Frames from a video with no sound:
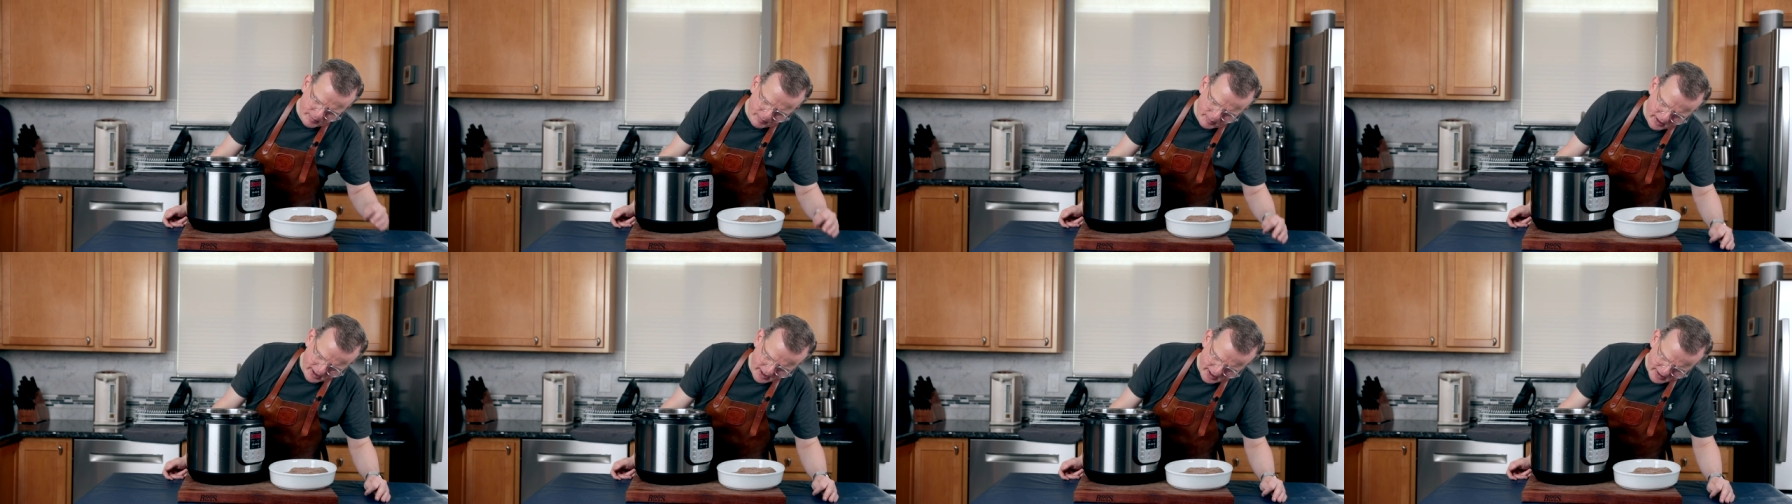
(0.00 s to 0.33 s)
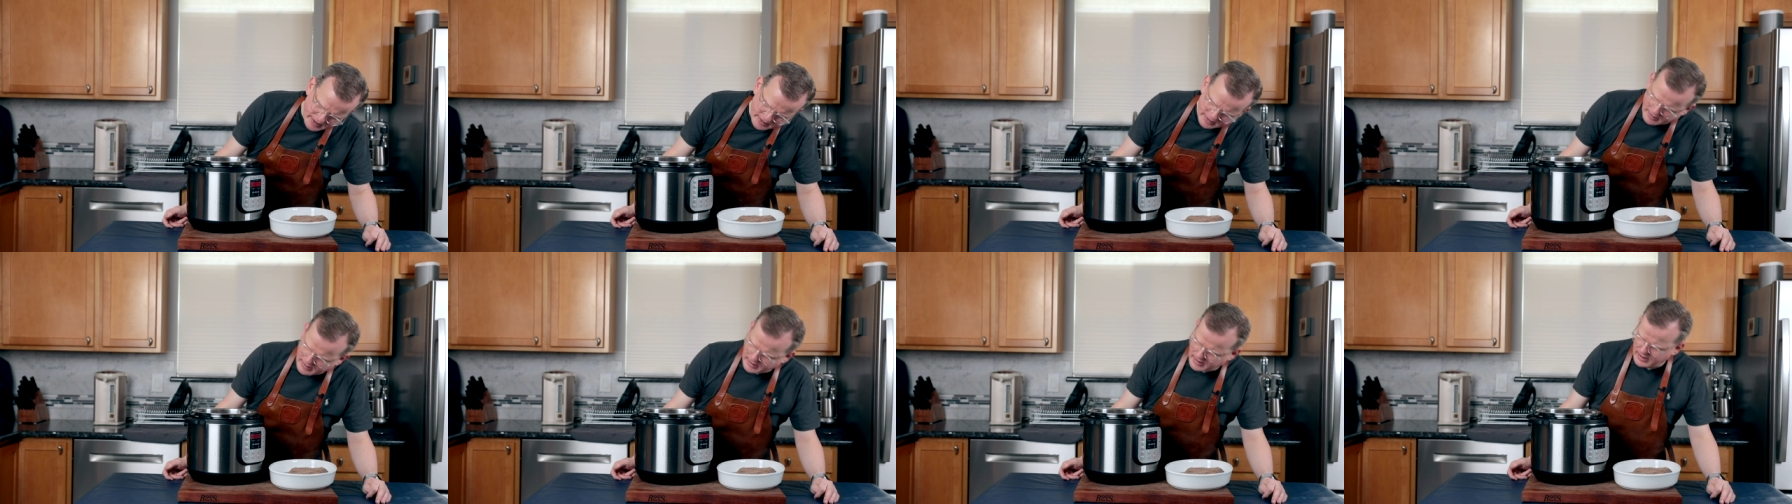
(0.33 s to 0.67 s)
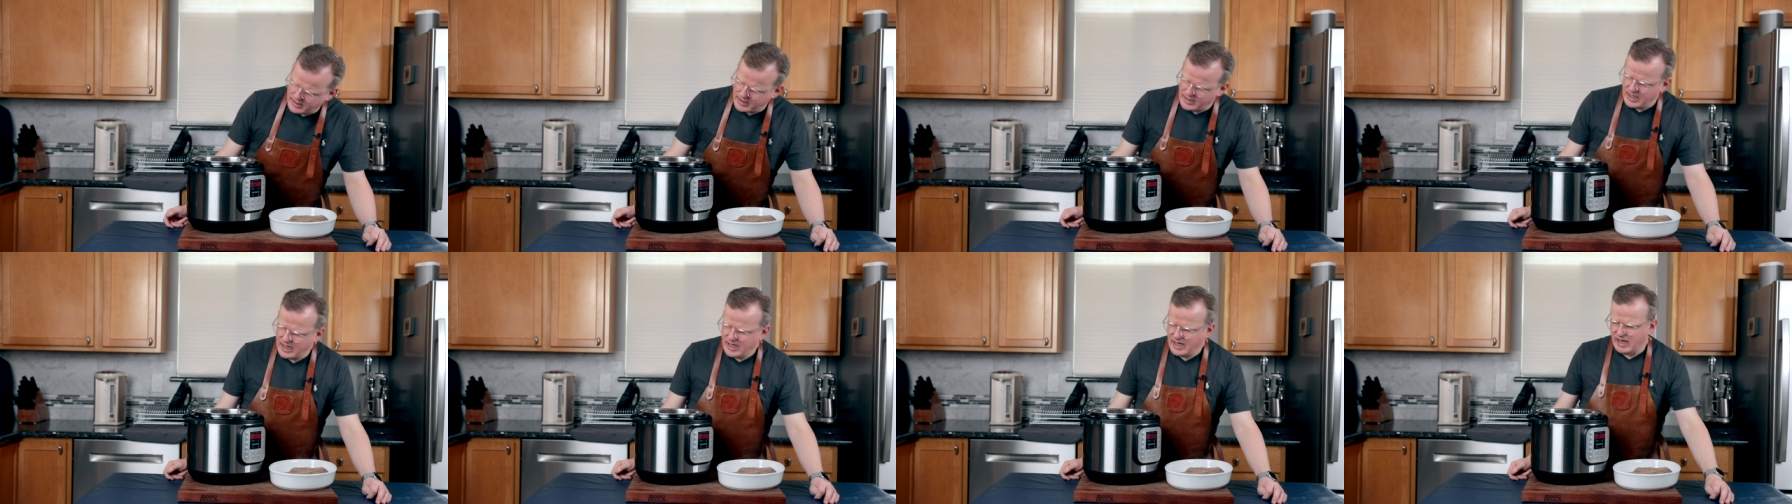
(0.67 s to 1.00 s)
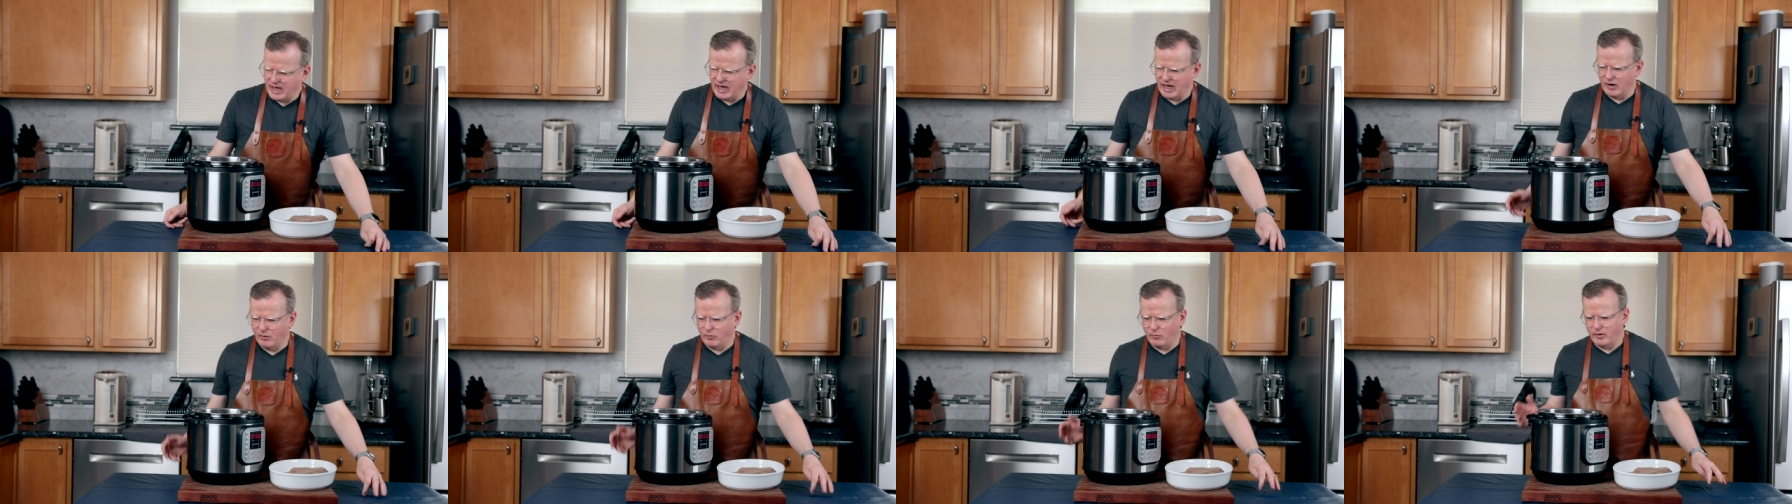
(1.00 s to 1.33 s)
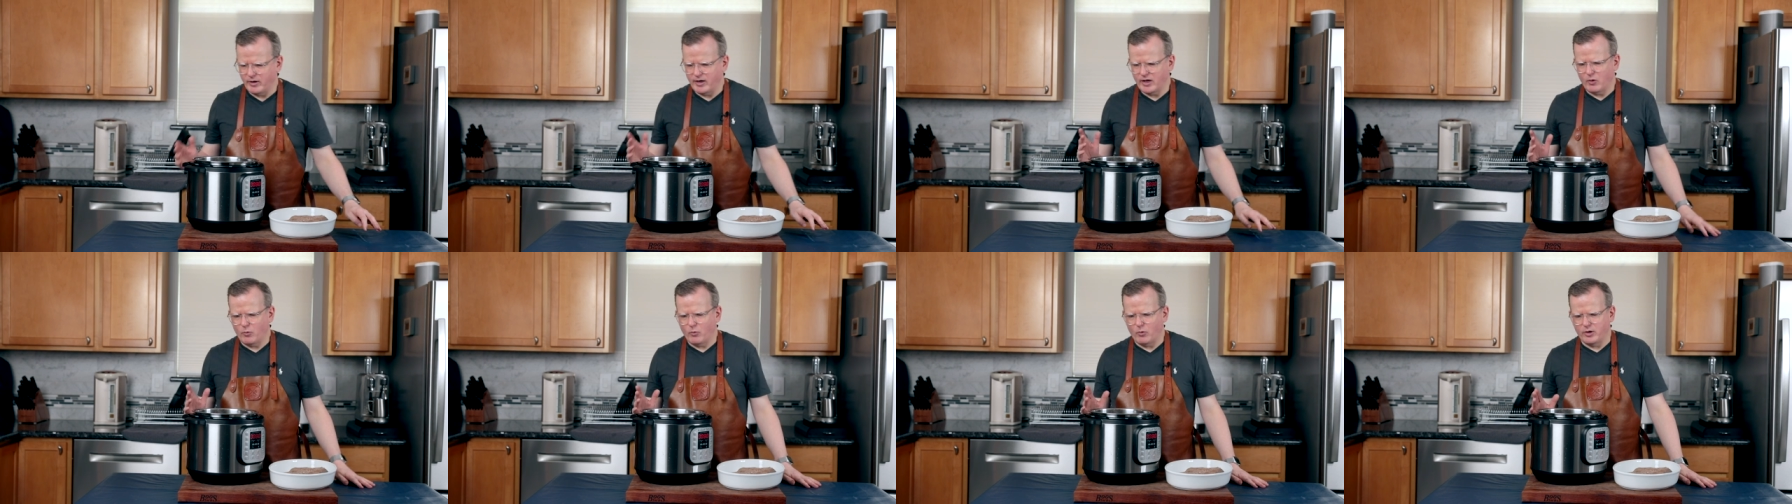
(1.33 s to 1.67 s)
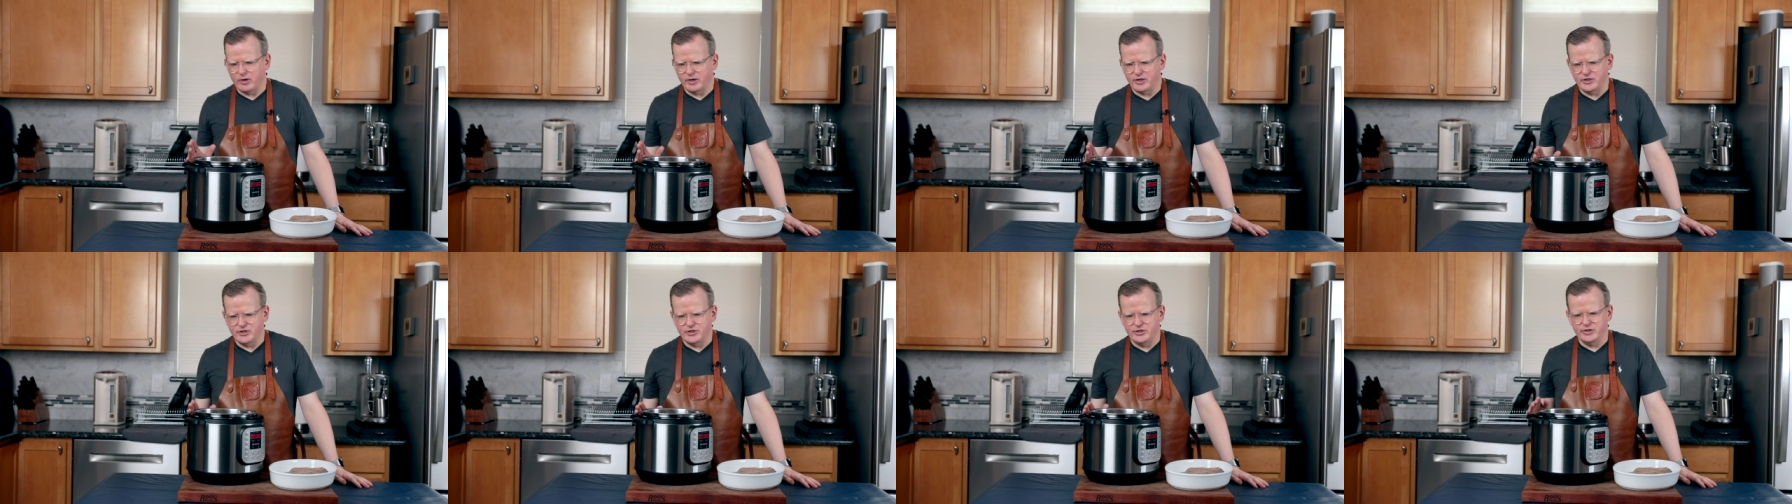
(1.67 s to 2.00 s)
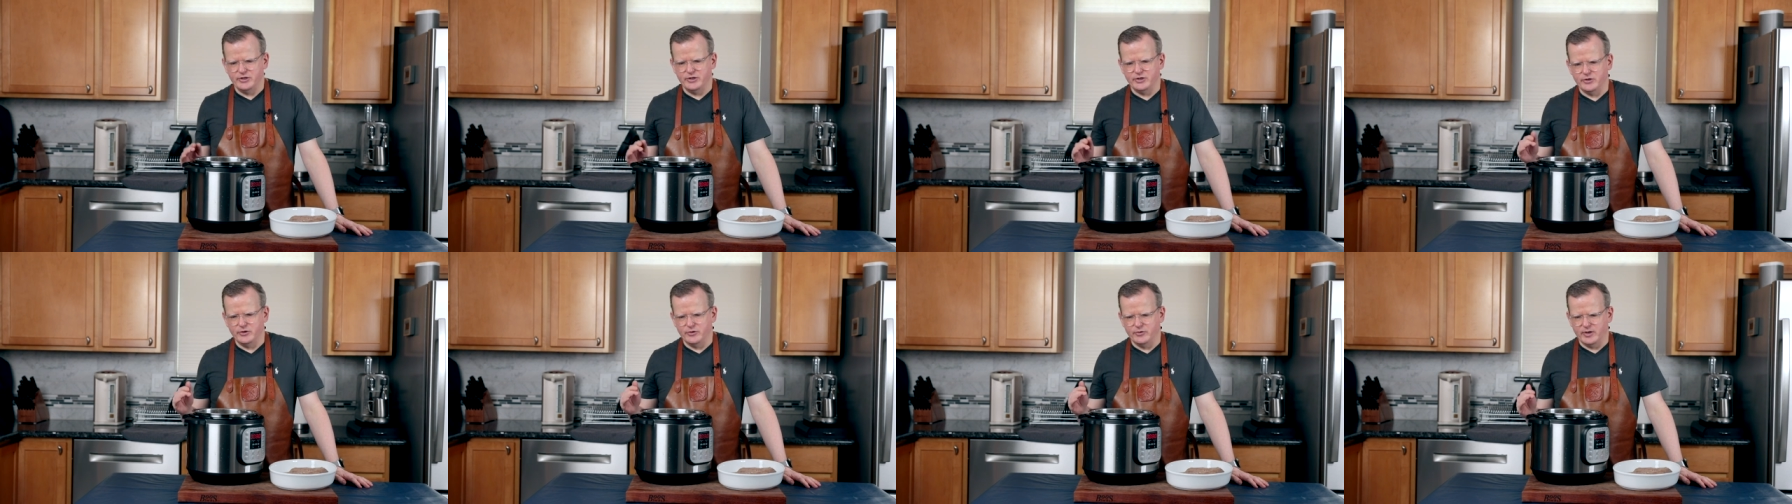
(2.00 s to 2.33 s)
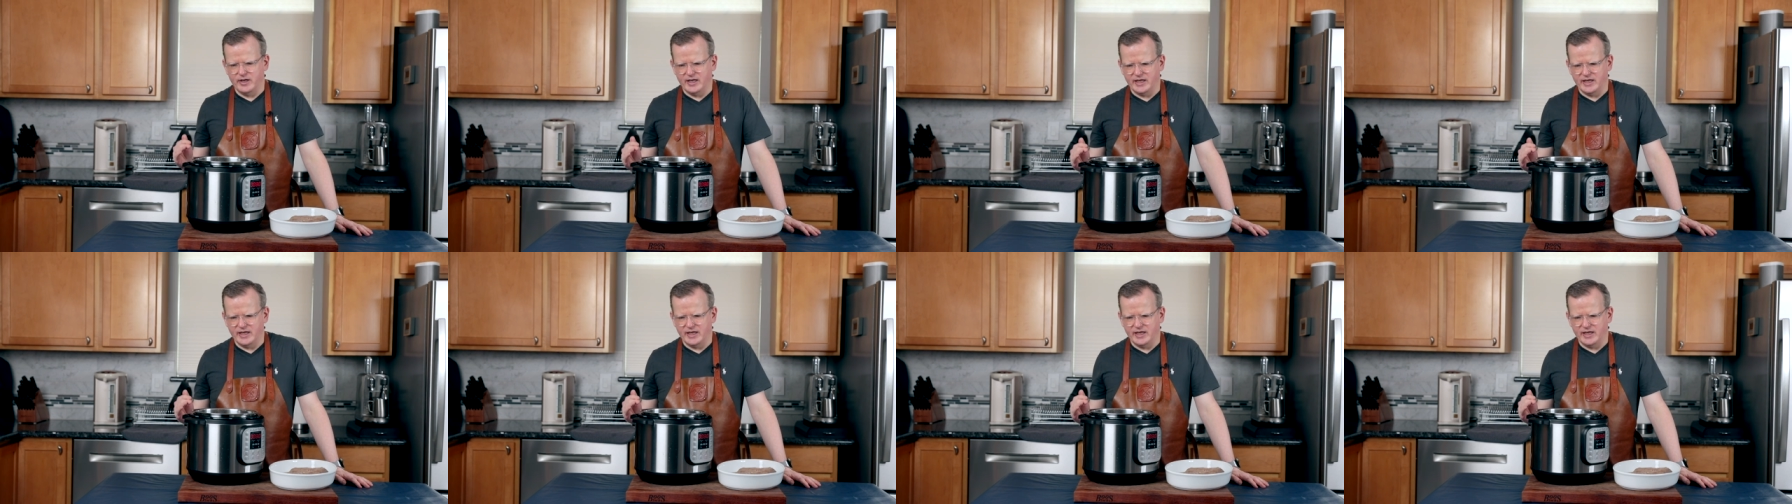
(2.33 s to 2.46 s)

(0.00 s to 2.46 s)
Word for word: the pan. And what I want to do